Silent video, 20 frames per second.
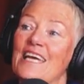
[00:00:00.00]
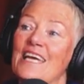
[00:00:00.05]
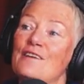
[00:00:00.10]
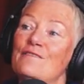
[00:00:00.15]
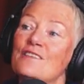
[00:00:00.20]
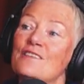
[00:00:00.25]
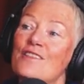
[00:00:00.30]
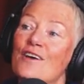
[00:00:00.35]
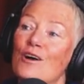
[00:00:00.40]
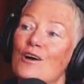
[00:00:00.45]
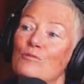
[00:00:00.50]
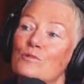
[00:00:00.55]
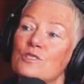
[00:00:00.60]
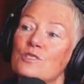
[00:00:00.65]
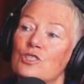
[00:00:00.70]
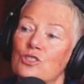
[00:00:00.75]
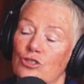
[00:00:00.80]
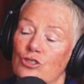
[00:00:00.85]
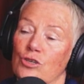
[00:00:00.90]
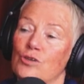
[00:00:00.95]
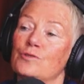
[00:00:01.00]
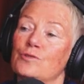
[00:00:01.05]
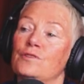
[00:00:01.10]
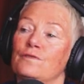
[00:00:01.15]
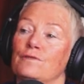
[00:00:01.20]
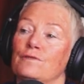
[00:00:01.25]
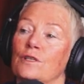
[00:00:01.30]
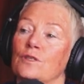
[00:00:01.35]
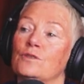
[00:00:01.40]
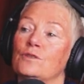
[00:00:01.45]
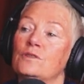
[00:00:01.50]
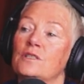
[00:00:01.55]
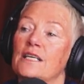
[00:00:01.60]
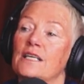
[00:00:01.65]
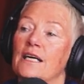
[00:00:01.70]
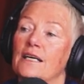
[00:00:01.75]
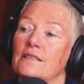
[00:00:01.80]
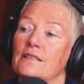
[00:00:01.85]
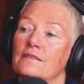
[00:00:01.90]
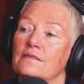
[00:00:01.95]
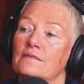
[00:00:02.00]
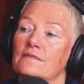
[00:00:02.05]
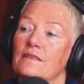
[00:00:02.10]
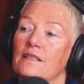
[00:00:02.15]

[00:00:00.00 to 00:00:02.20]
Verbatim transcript: Even though it was truthful. Yeah.